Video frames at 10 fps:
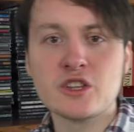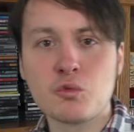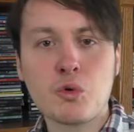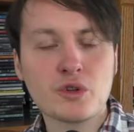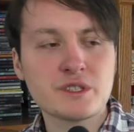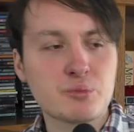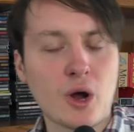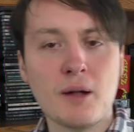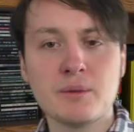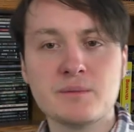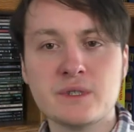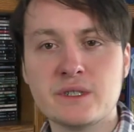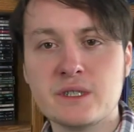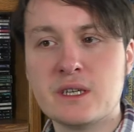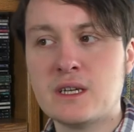the world's problems?
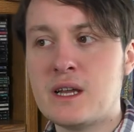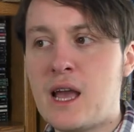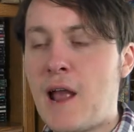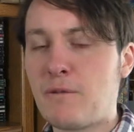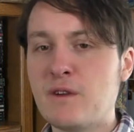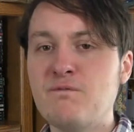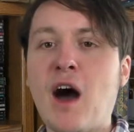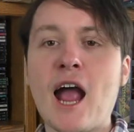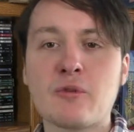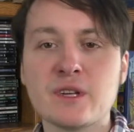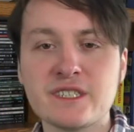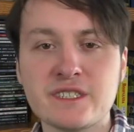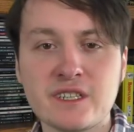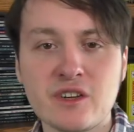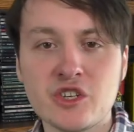Every
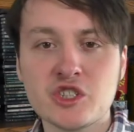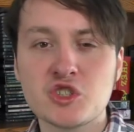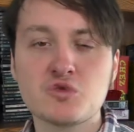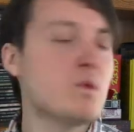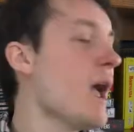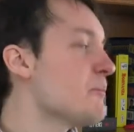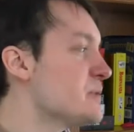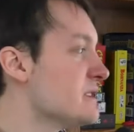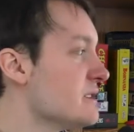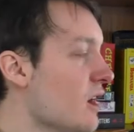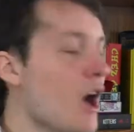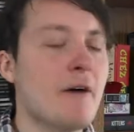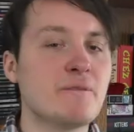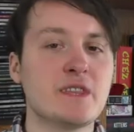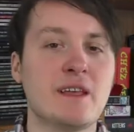virus swept
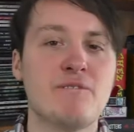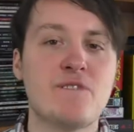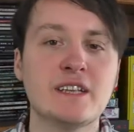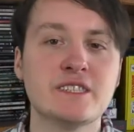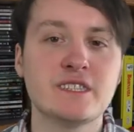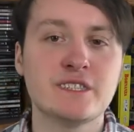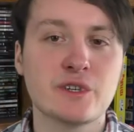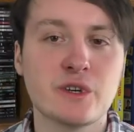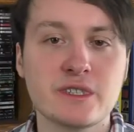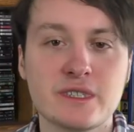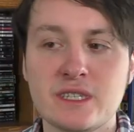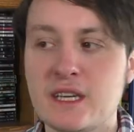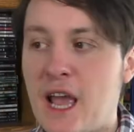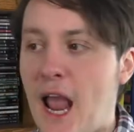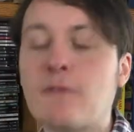off the face of this earth,
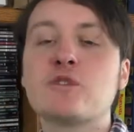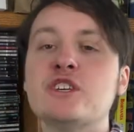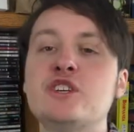every